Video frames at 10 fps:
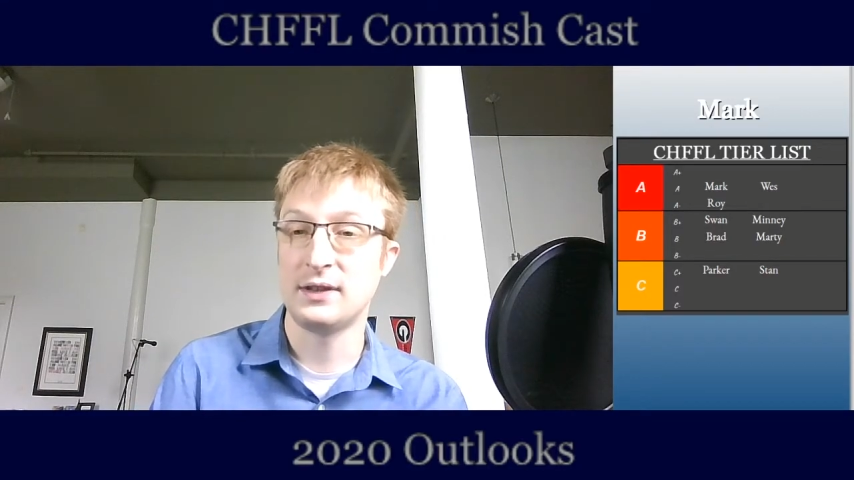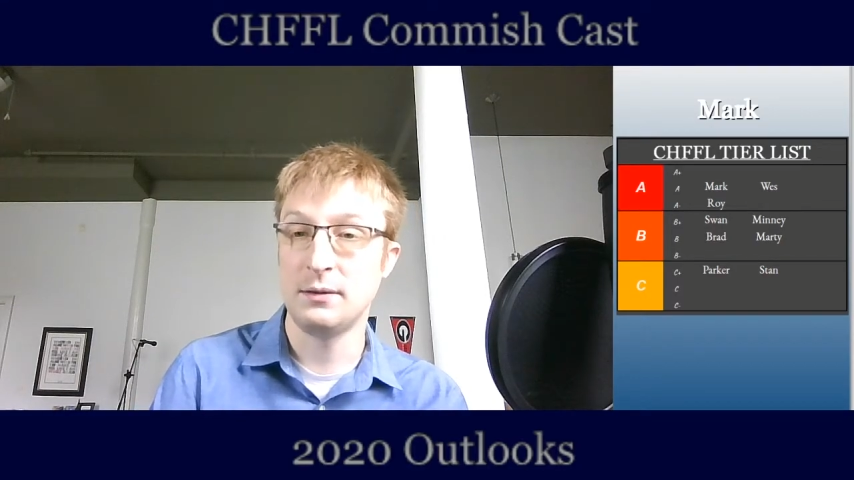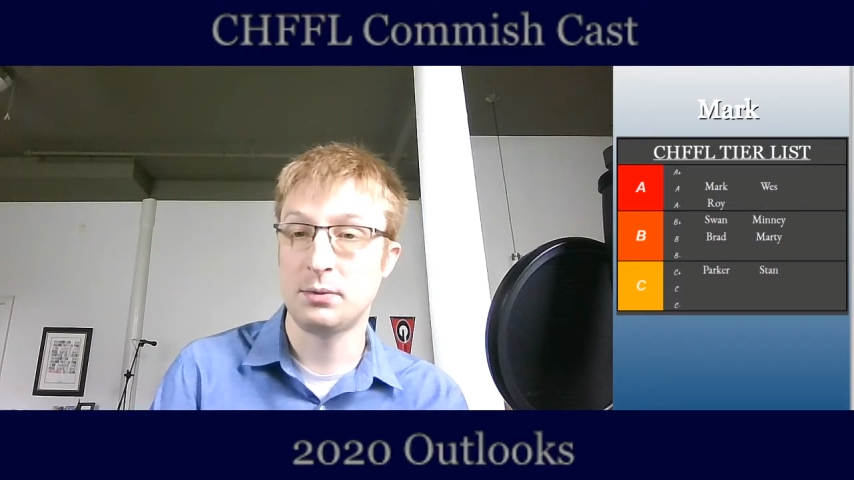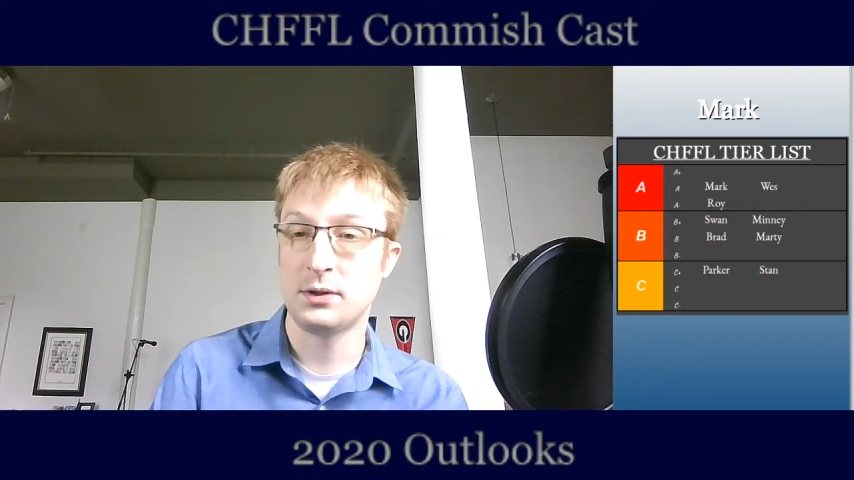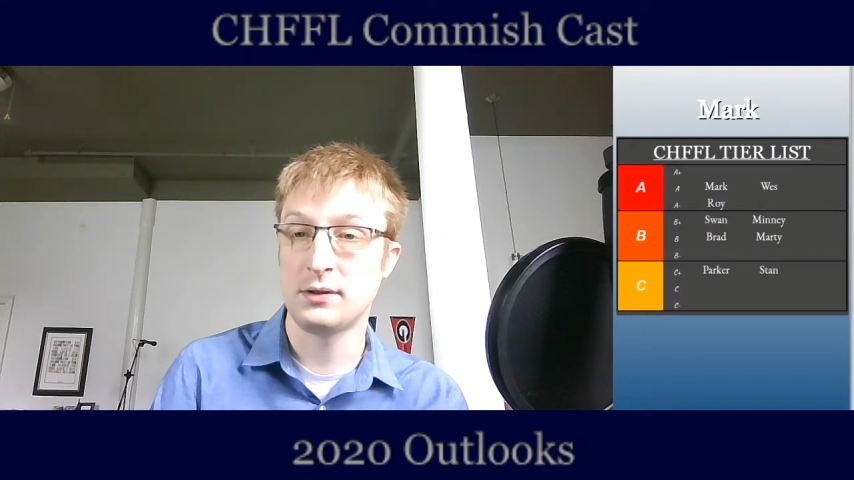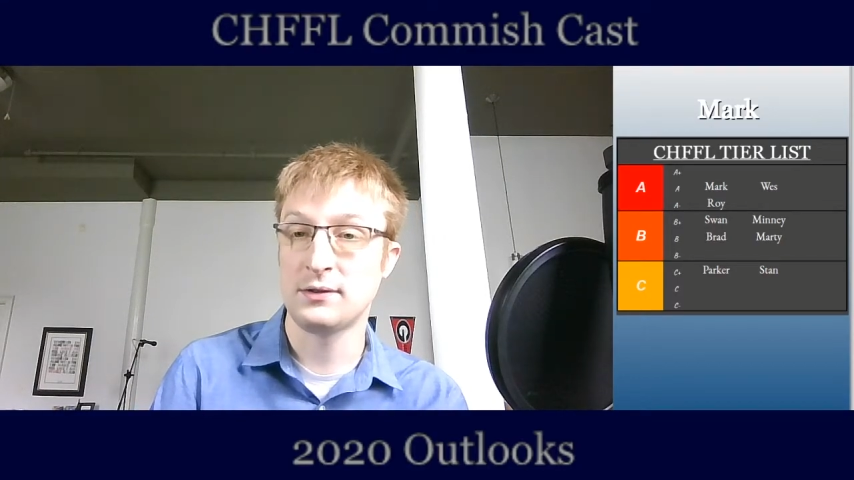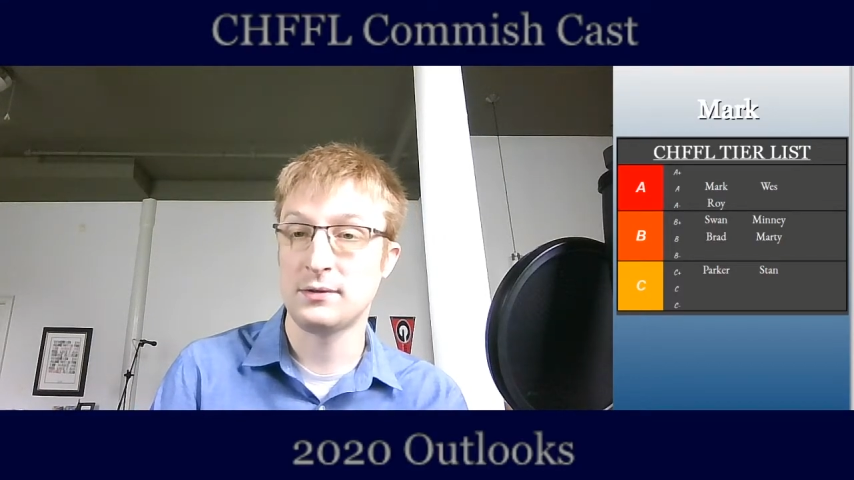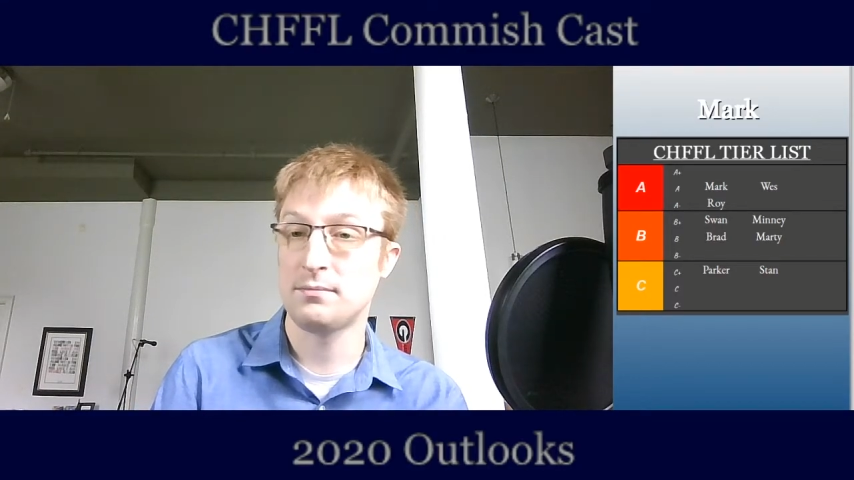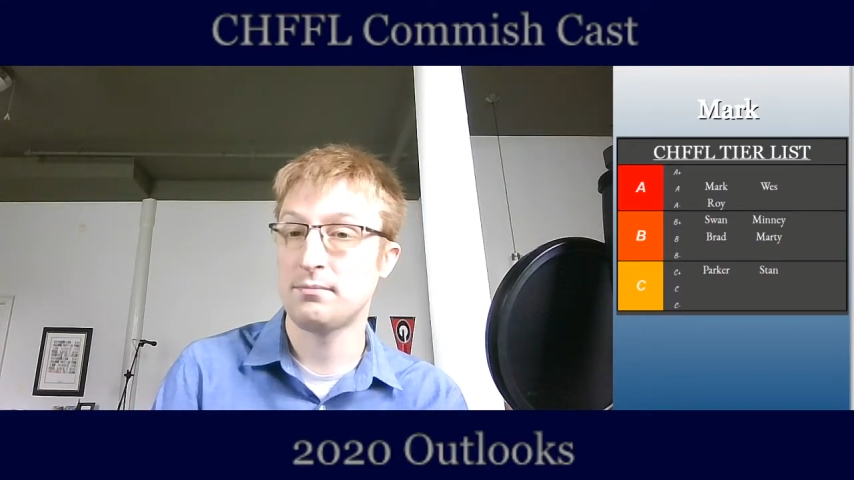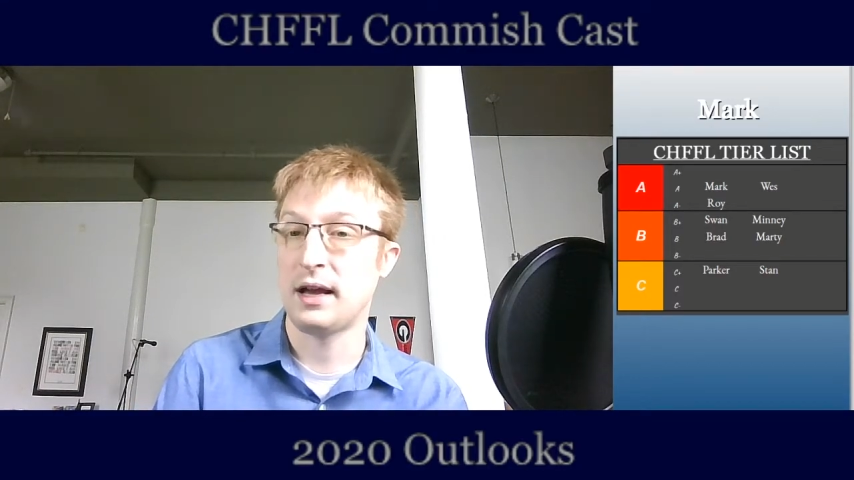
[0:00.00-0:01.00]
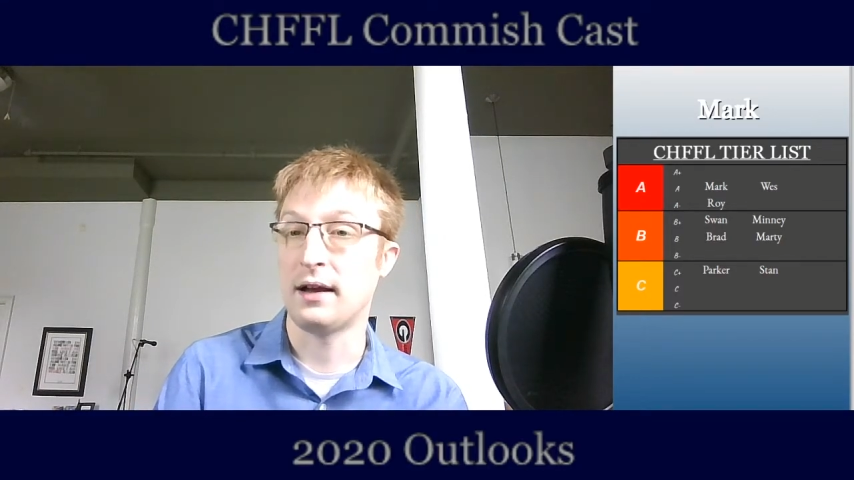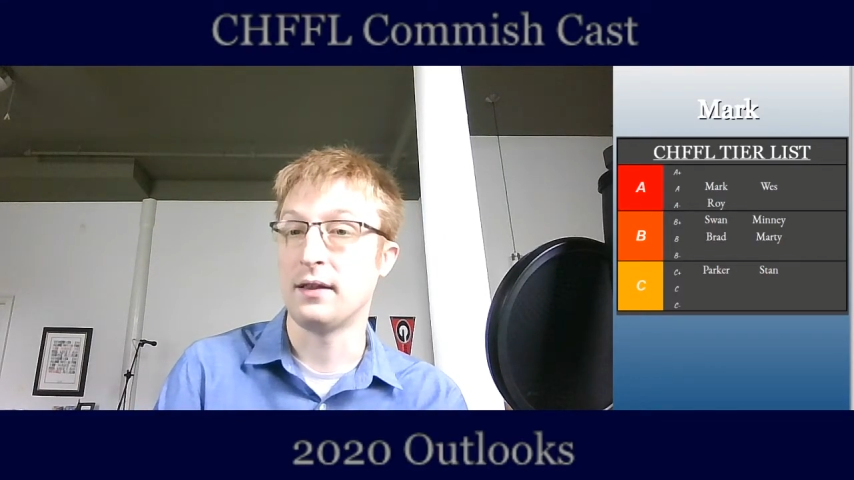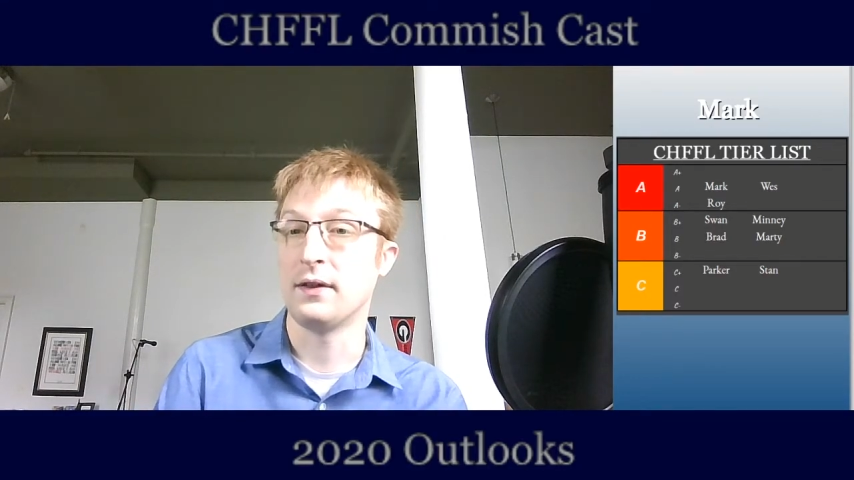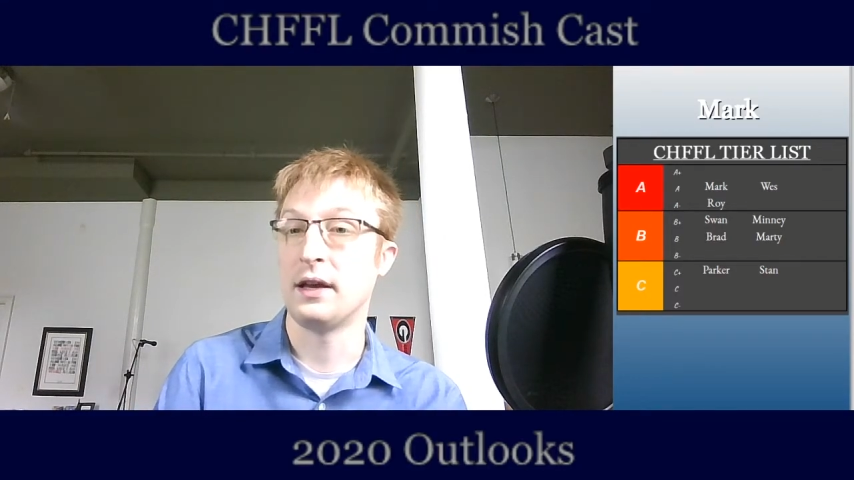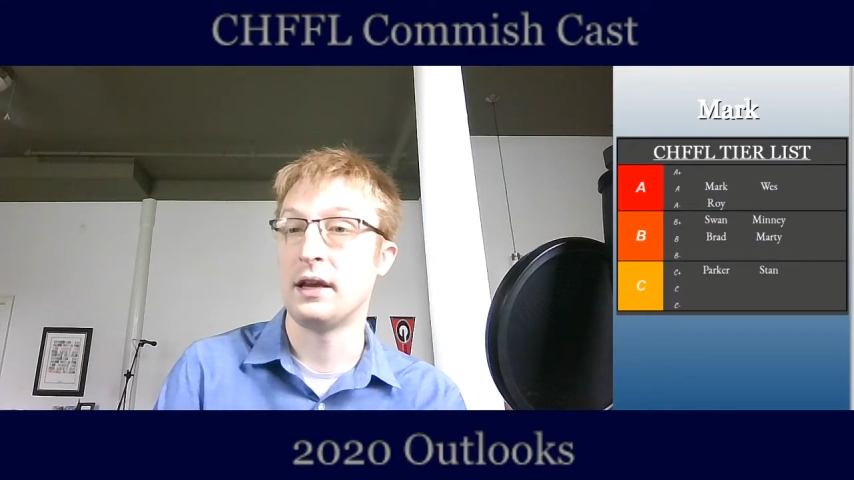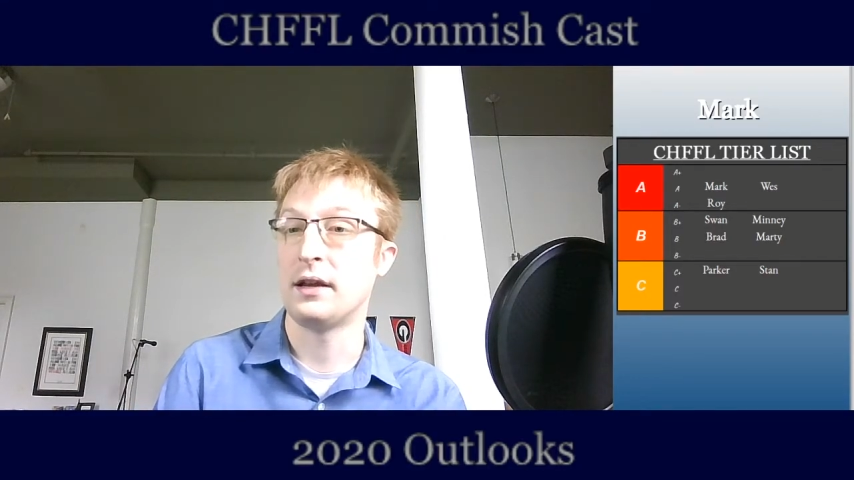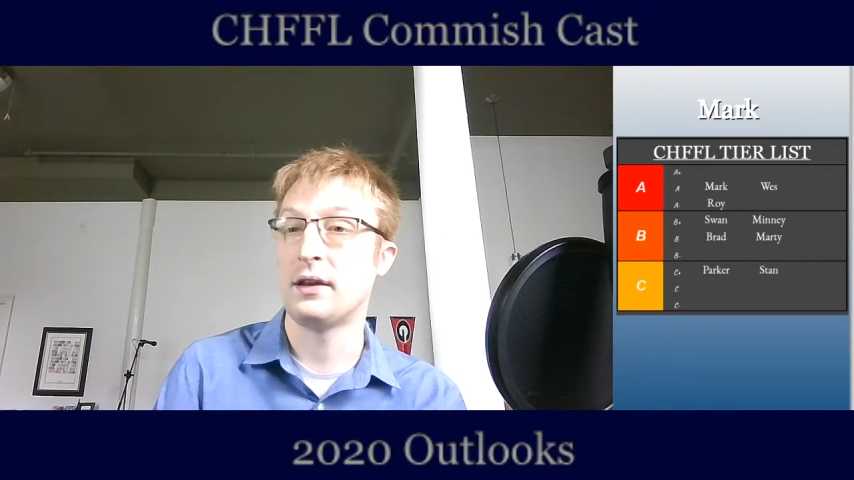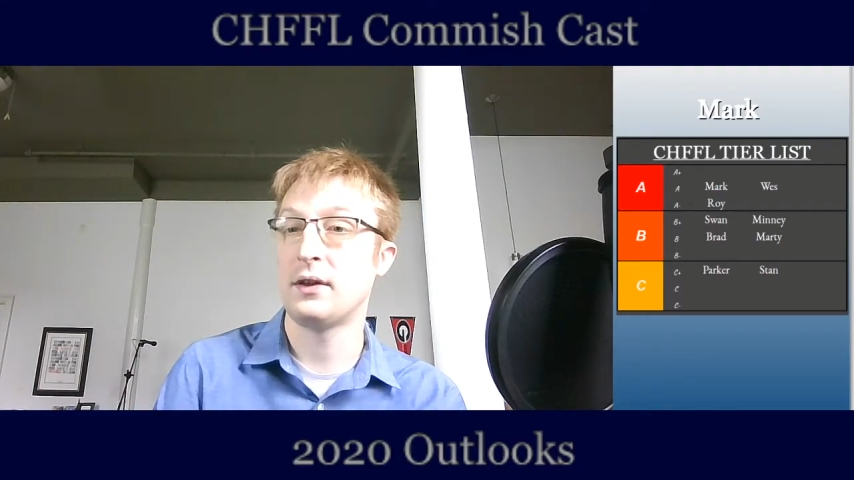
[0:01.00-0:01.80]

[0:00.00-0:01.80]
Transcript: keepers. I like